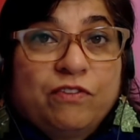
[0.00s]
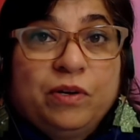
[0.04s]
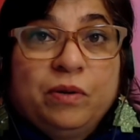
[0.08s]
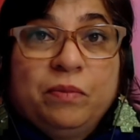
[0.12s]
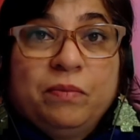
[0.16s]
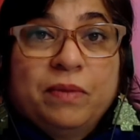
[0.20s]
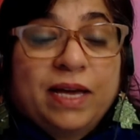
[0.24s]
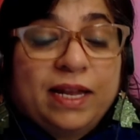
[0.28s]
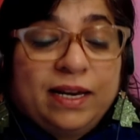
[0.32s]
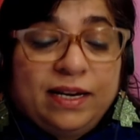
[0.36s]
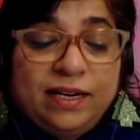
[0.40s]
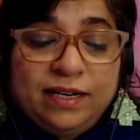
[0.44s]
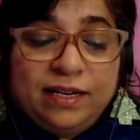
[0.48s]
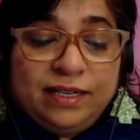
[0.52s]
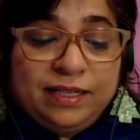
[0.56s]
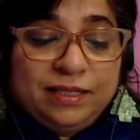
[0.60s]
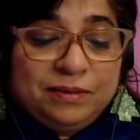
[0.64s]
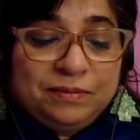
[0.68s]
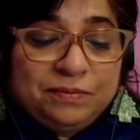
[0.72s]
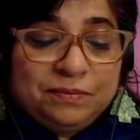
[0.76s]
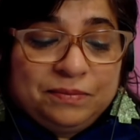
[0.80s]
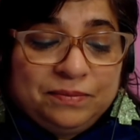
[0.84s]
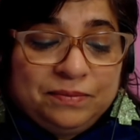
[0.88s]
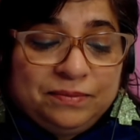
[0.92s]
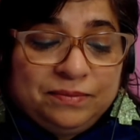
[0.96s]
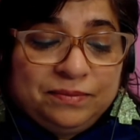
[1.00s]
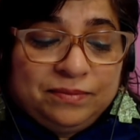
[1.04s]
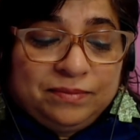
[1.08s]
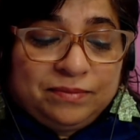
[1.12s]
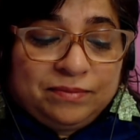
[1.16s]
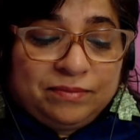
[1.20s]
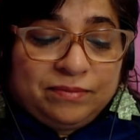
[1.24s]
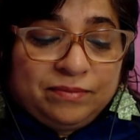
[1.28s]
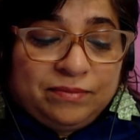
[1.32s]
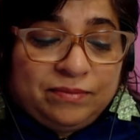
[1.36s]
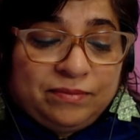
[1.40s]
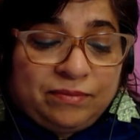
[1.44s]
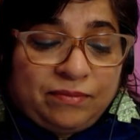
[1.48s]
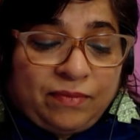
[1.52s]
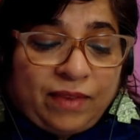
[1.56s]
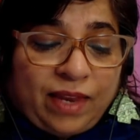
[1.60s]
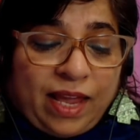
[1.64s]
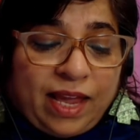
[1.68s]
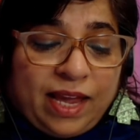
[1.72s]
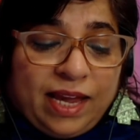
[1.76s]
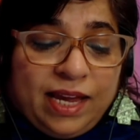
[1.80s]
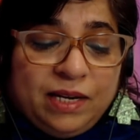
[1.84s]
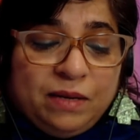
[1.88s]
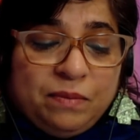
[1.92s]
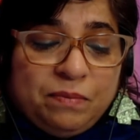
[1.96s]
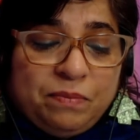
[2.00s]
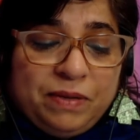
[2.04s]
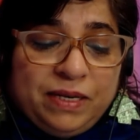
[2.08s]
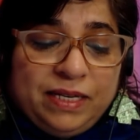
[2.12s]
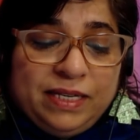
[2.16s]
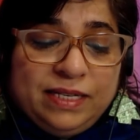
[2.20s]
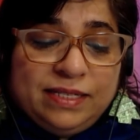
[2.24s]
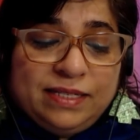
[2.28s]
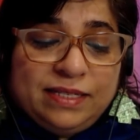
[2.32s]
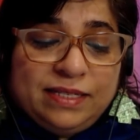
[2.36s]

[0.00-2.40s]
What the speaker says: Peace is the foundation of humanity.